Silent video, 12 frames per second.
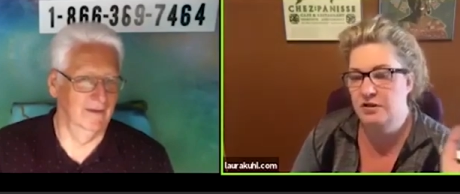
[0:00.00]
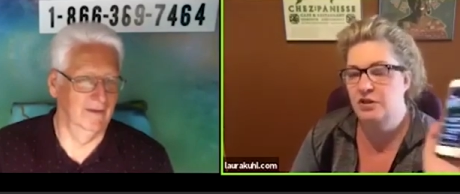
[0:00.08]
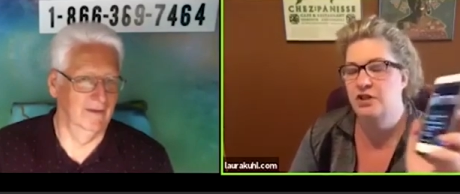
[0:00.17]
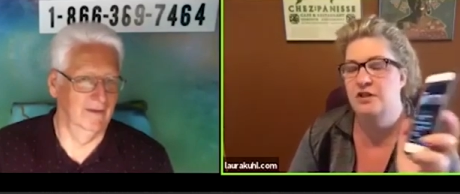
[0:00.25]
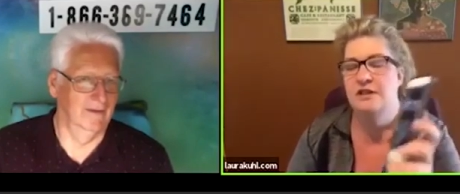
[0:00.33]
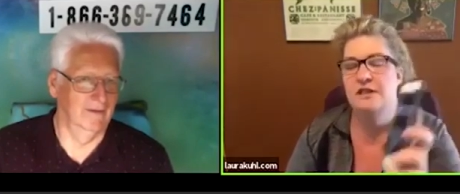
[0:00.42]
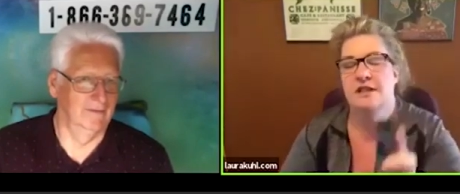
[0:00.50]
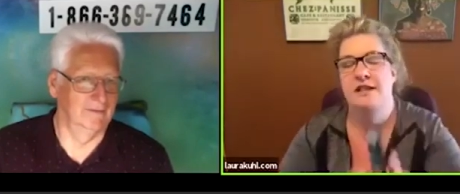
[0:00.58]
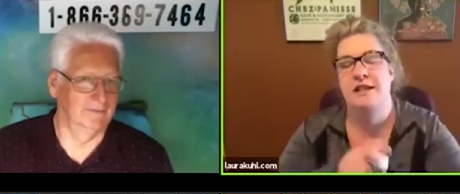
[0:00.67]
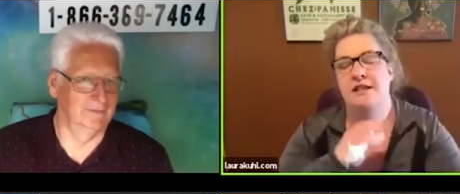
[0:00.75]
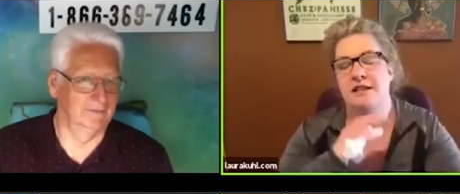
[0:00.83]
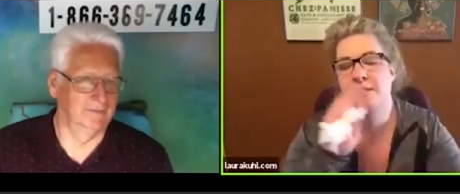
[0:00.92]
Speaker 1: she's the
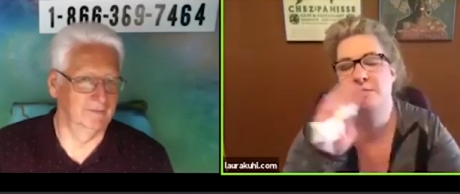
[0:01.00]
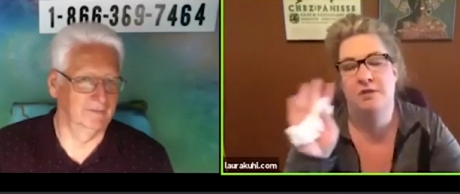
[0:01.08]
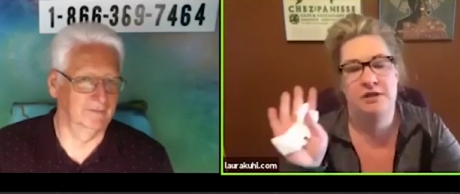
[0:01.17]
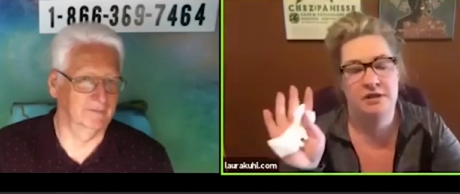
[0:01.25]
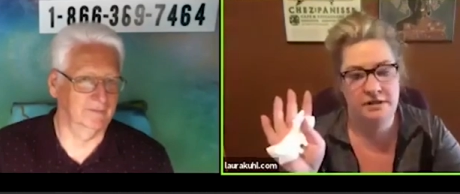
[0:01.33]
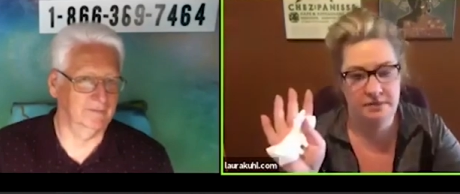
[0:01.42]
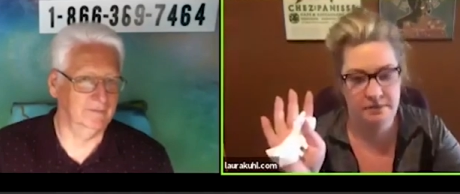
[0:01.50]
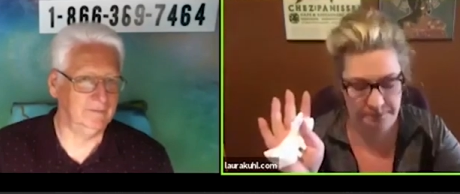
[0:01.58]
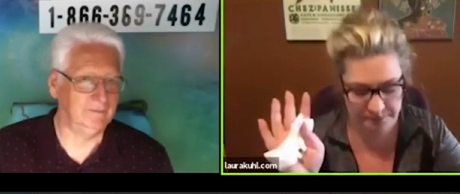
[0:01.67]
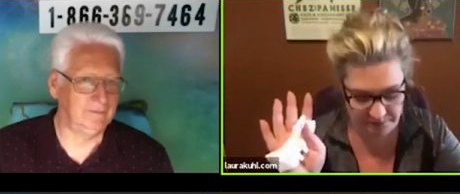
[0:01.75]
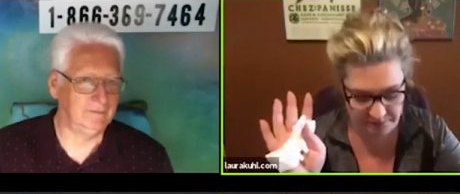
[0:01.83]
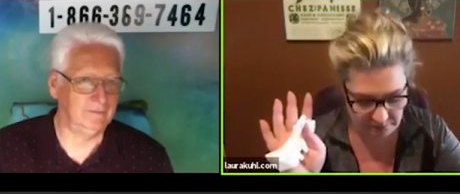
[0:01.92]
nicest person.
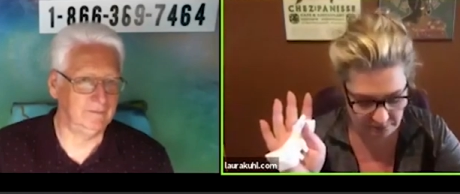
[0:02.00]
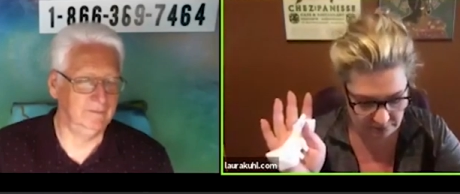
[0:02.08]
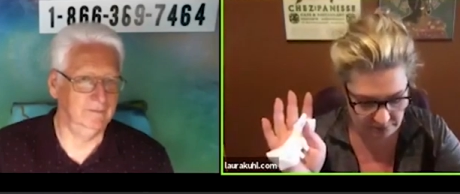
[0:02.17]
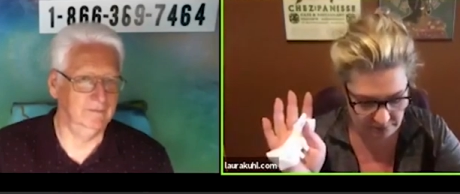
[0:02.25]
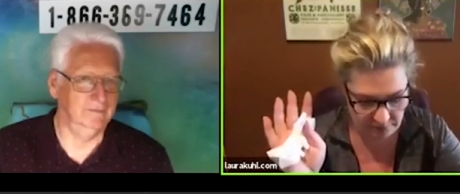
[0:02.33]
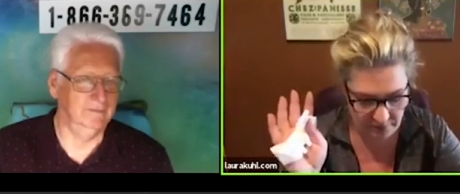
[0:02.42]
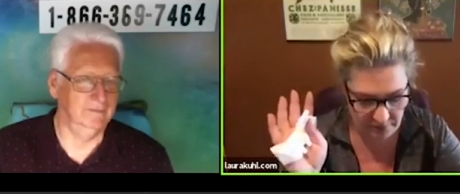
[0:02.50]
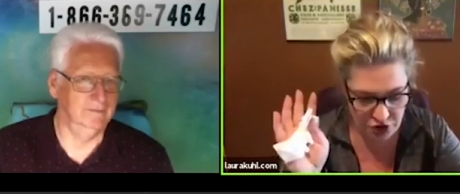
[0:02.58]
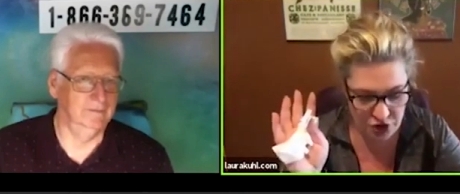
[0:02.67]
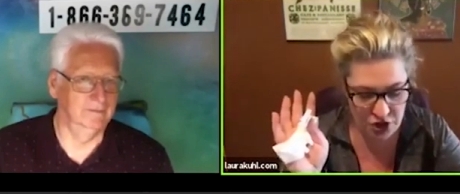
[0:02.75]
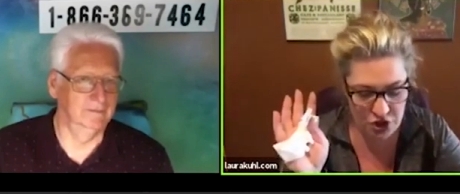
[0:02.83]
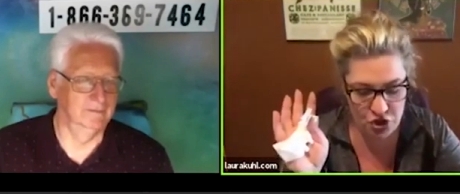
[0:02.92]

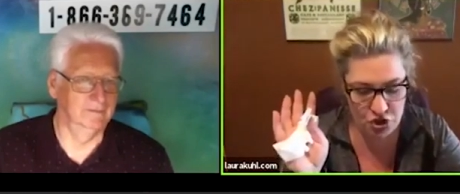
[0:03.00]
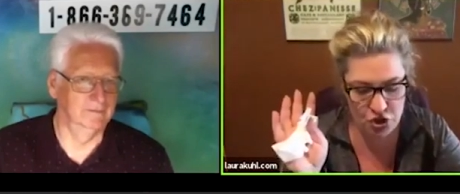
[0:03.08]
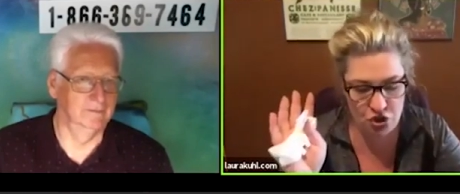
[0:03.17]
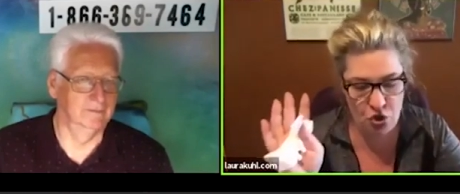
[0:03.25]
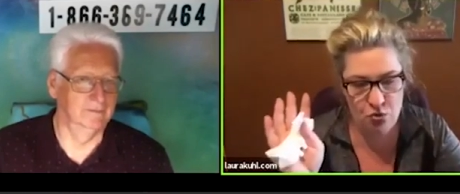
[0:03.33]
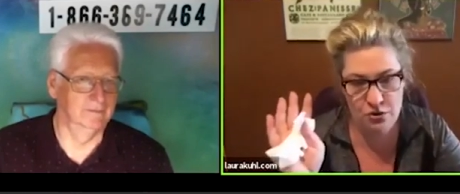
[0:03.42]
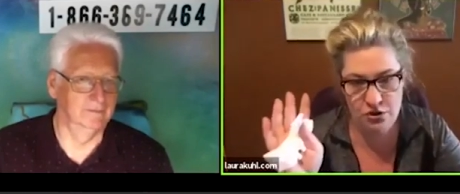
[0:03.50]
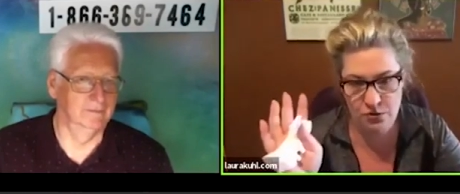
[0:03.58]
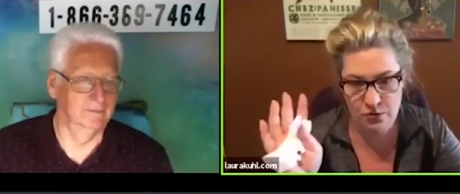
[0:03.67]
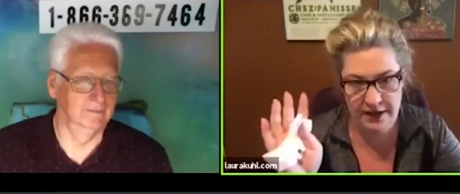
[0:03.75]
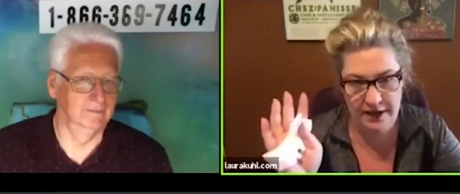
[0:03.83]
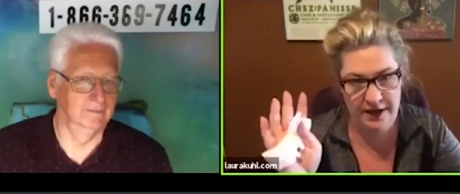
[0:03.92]
She's so
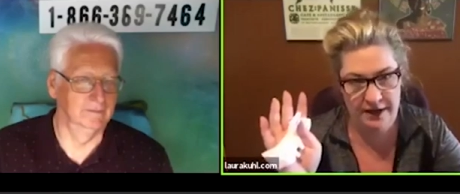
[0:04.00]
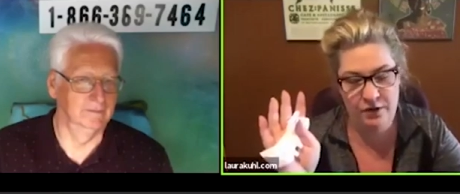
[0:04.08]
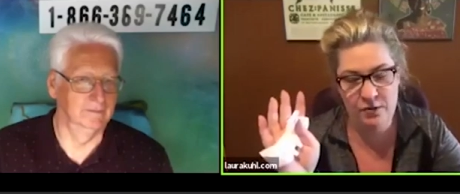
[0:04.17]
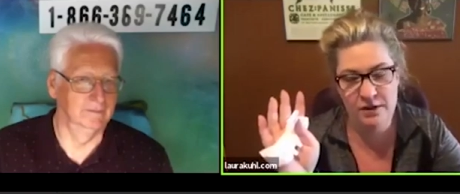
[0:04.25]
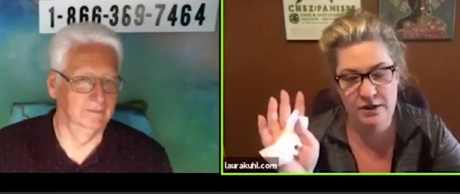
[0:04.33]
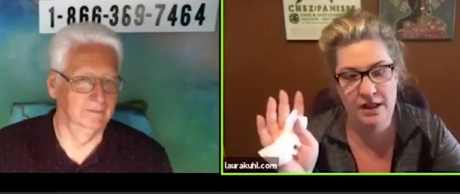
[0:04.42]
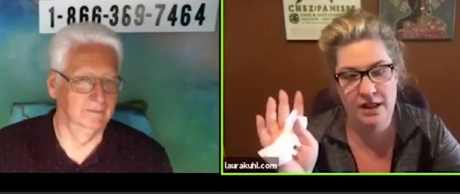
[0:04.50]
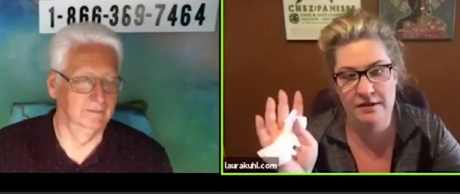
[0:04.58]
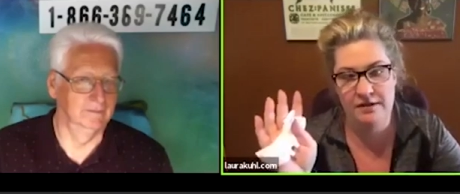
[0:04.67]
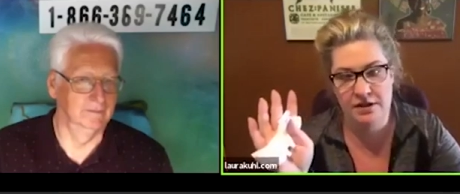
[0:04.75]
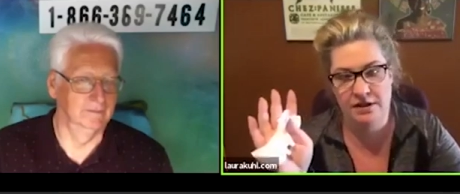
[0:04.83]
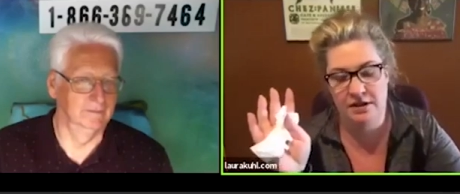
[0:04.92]
sweet, and everyone
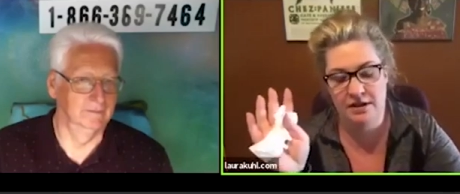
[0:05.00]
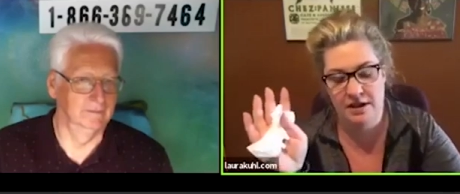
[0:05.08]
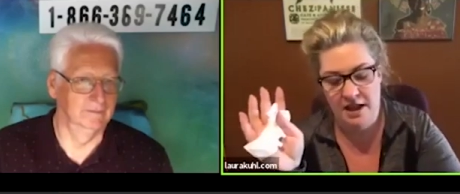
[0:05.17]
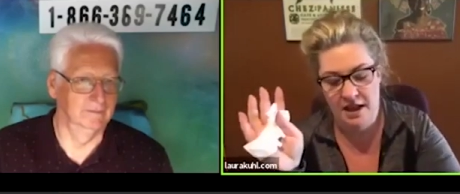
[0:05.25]
loves her.